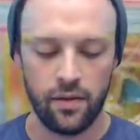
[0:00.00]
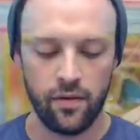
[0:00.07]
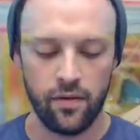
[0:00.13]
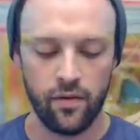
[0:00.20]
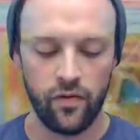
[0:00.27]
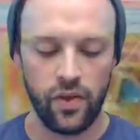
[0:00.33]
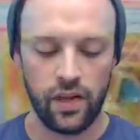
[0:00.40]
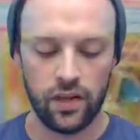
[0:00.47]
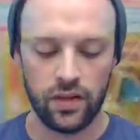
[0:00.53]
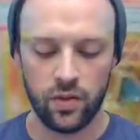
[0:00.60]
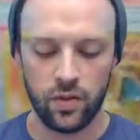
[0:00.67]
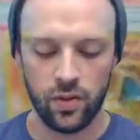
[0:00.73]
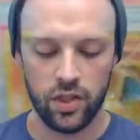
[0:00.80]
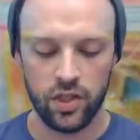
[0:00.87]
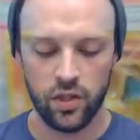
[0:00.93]

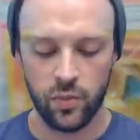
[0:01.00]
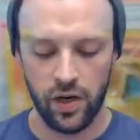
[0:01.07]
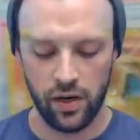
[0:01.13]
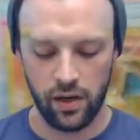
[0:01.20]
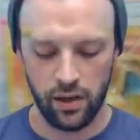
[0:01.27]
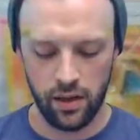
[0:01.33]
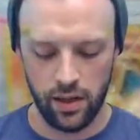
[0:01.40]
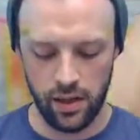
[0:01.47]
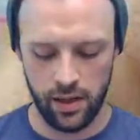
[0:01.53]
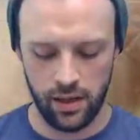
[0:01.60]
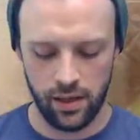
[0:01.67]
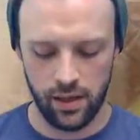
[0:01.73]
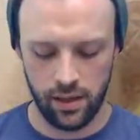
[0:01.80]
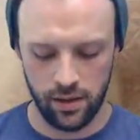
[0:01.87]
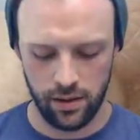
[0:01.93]
Venusaur Spirit
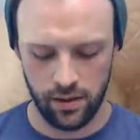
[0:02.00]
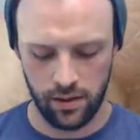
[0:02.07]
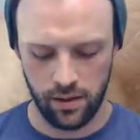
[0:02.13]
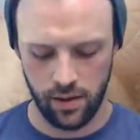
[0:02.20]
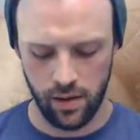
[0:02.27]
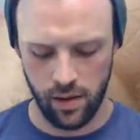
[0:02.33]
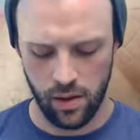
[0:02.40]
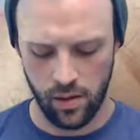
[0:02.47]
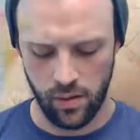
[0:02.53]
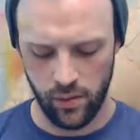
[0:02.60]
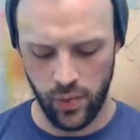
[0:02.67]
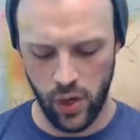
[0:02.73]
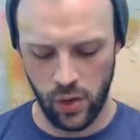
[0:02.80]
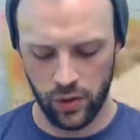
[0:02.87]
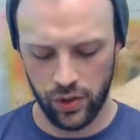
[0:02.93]
Link,
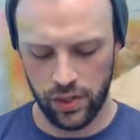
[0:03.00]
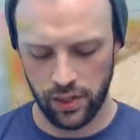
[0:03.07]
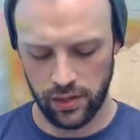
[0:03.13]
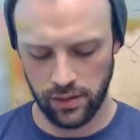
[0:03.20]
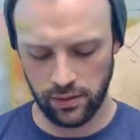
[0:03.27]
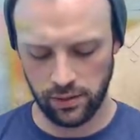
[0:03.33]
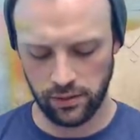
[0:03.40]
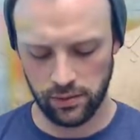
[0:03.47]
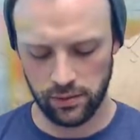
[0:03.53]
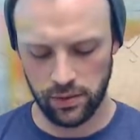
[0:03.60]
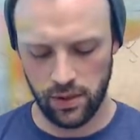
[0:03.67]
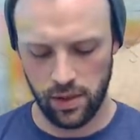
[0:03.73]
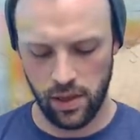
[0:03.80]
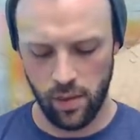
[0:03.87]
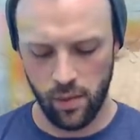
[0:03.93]
Potion,
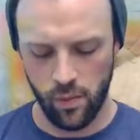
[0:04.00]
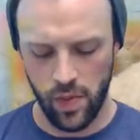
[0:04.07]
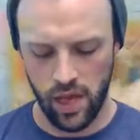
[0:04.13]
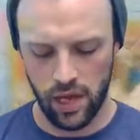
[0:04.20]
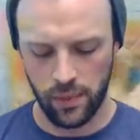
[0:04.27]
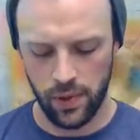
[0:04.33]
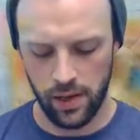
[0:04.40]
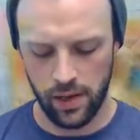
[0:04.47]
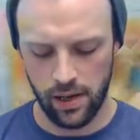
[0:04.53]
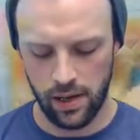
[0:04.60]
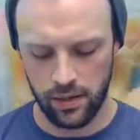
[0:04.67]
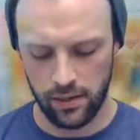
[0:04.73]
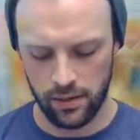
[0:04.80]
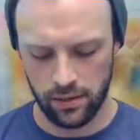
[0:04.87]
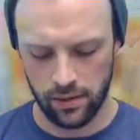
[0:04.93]

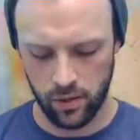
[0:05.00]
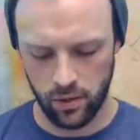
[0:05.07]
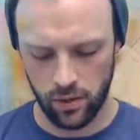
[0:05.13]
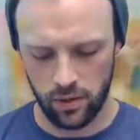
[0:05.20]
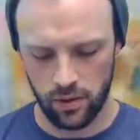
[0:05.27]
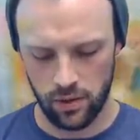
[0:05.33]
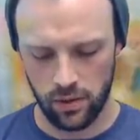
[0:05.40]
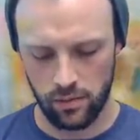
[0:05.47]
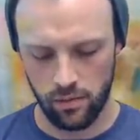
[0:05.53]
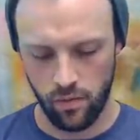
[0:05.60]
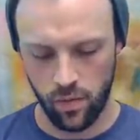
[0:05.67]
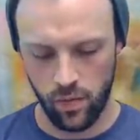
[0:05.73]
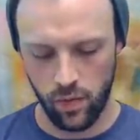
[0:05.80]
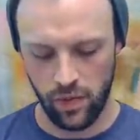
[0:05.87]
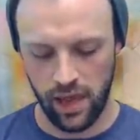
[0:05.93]
Metapod.
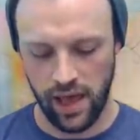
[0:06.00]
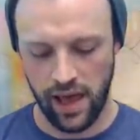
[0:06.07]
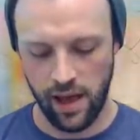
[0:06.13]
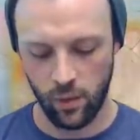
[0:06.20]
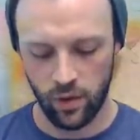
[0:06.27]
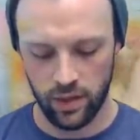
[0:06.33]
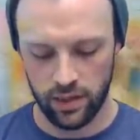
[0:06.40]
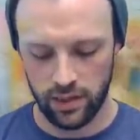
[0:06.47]
That was a